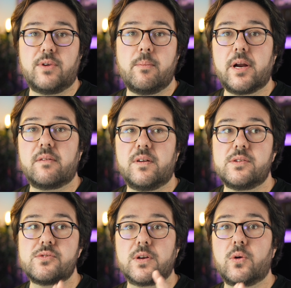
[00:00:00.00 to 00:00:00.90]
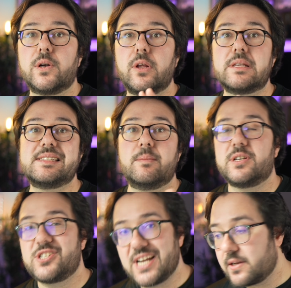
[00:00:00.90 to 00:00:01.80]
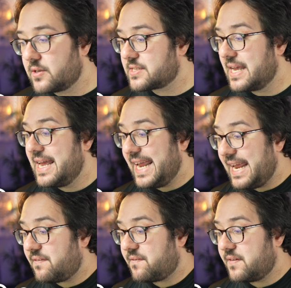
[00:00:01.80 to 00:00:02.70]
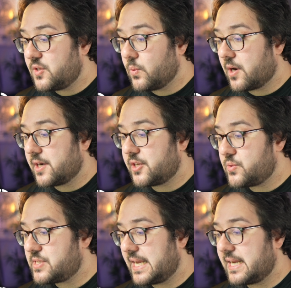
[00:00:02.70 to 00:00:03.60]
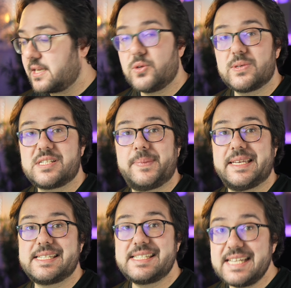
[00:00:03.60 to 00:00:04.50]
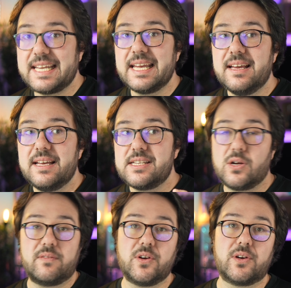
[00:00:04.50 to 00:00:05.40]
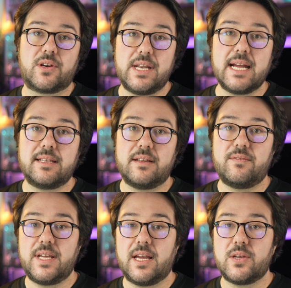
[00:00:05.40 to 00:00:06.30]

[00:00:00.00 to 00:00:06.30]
and right microphones to record on separate channels if you are using USB-C. So if you're connected via